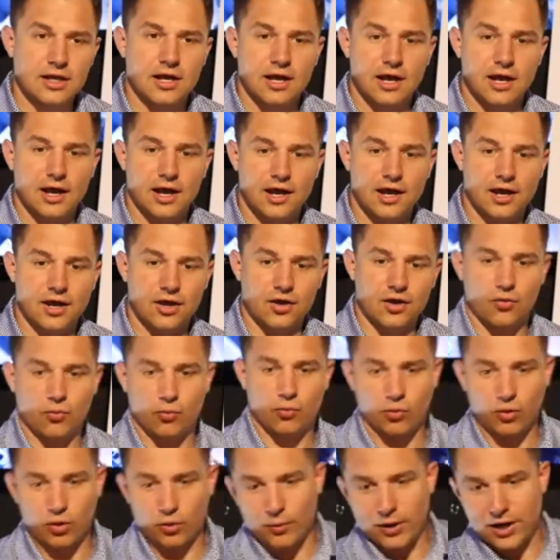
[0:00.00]

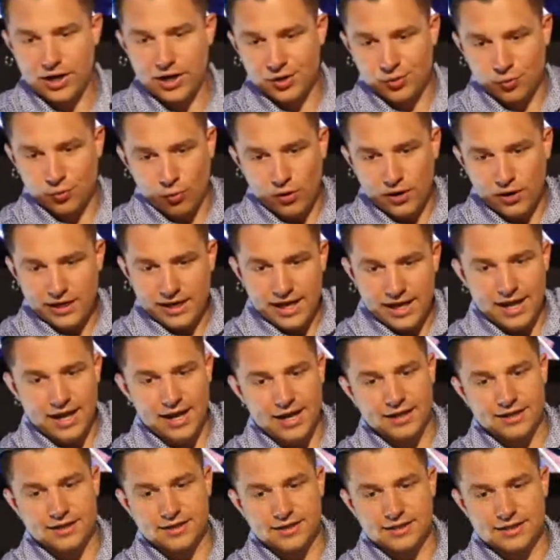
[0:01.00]
We're wearing one
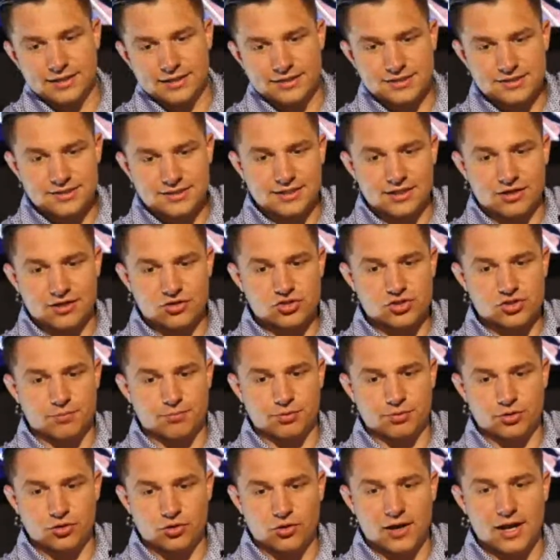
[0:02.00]
hat, and it's the
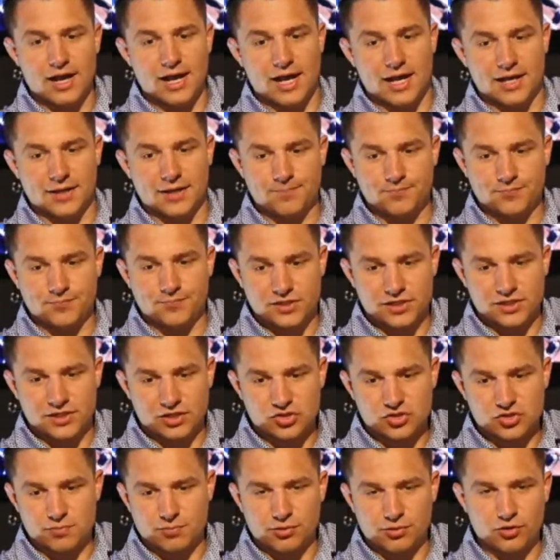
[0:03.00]
entrepreneur hat, the
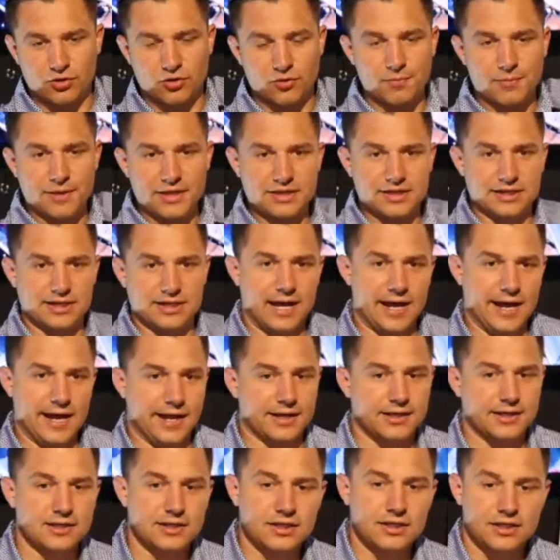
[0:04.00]
entrepreneur method
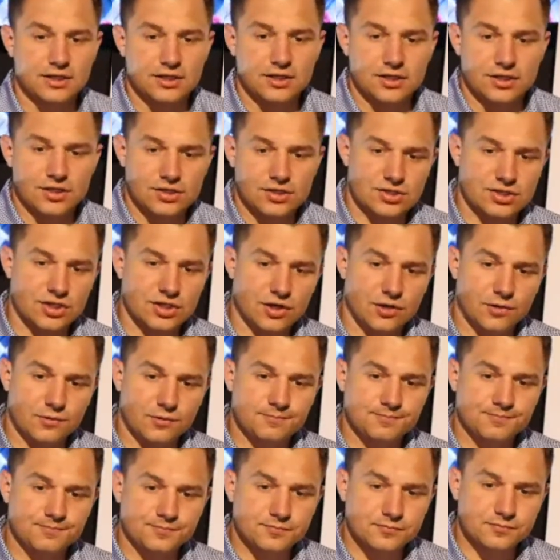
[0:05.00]
hat.
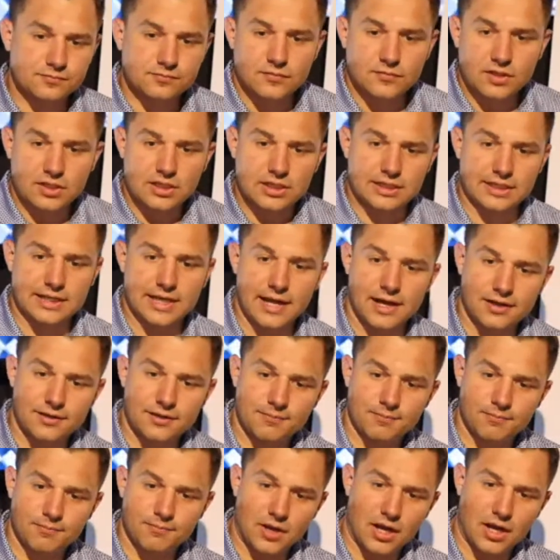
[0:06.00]
So, yeah,
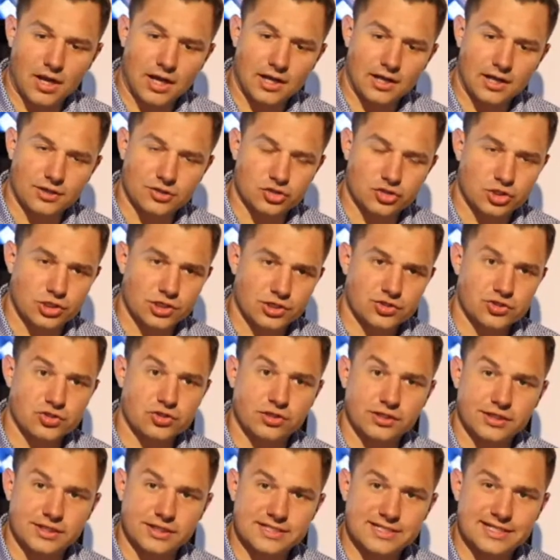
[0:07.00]
traditional
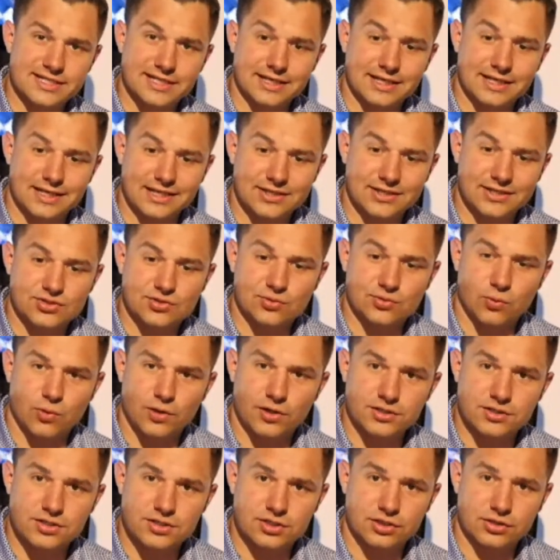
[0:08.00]
listing is one
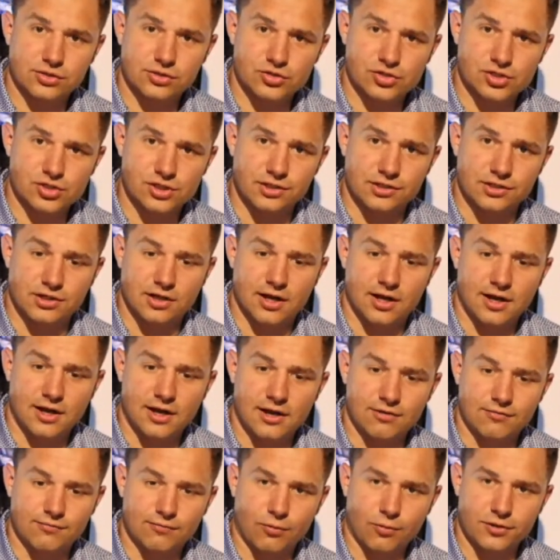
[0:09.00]
solution
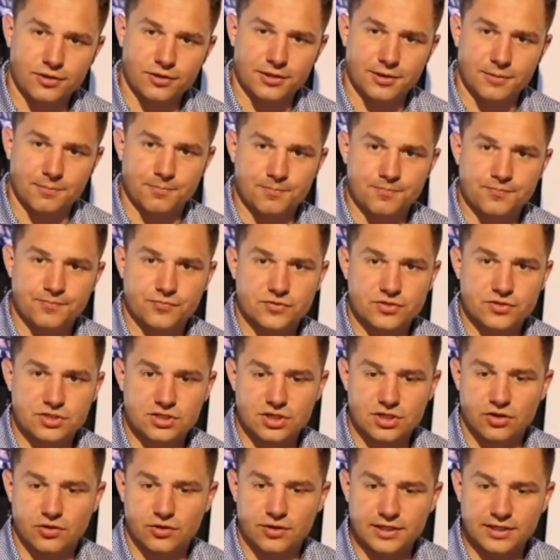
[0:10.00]
for them.
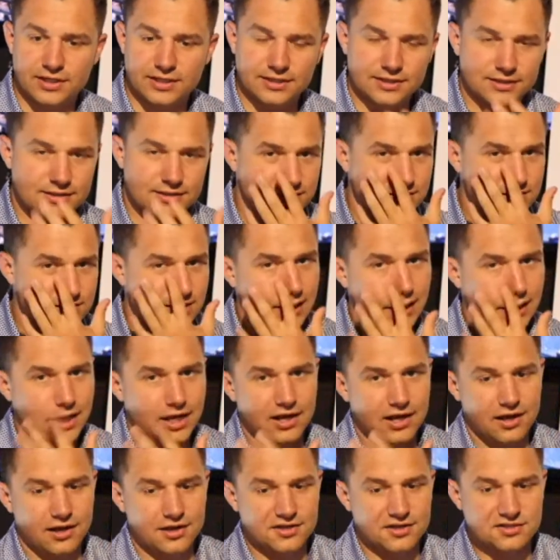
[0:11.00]
So is
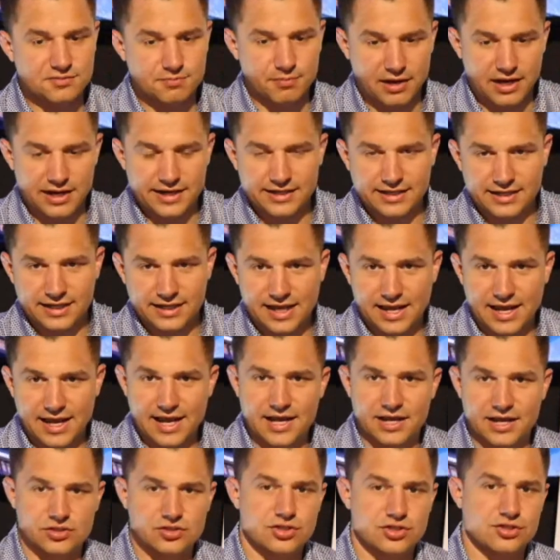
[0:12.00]
us buying it
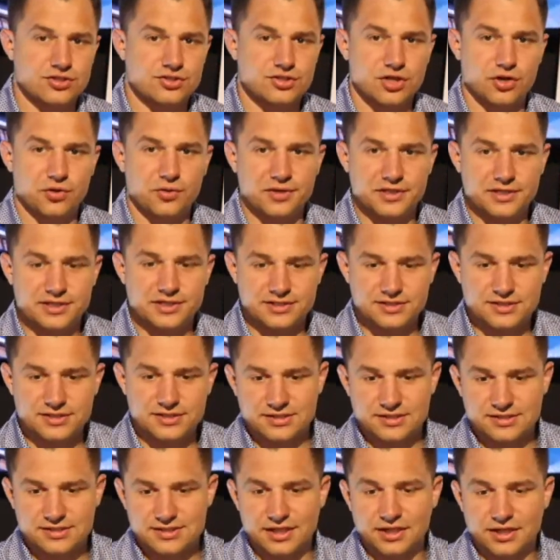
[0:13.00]
cash. So is
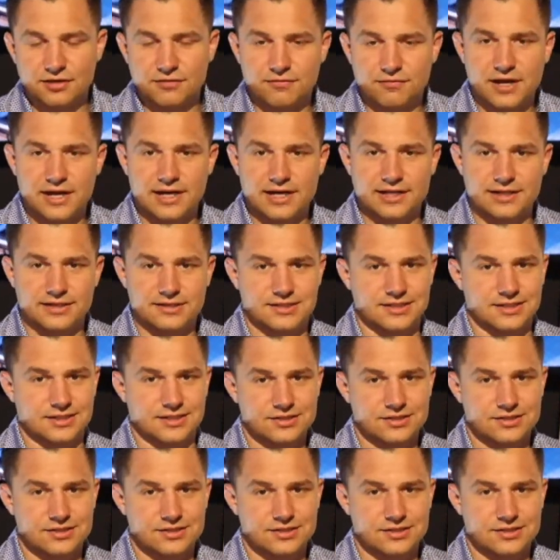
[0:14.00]
seller financing.